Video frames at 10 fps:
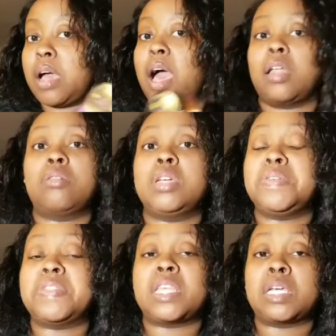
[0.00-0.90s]
I don't
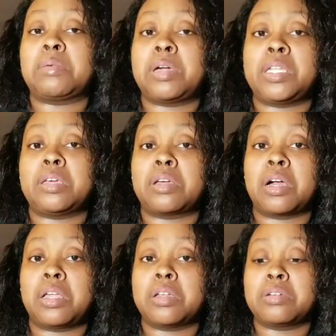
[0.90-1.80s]
even think about any other
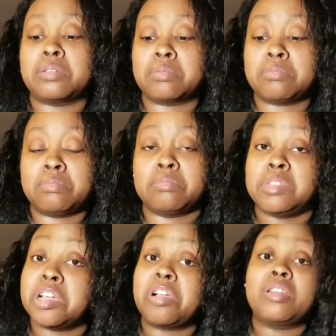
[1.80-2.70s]
highlighters.
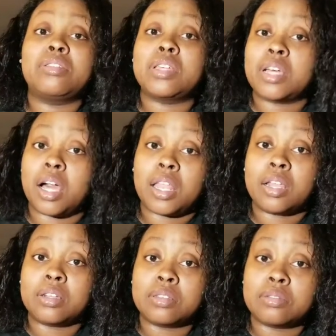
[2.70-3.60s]
There are no other
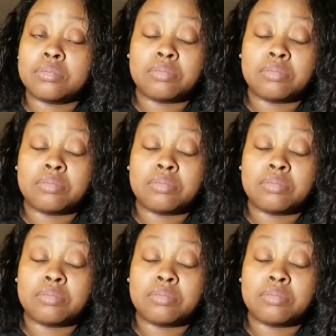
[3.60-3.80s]
highlighters.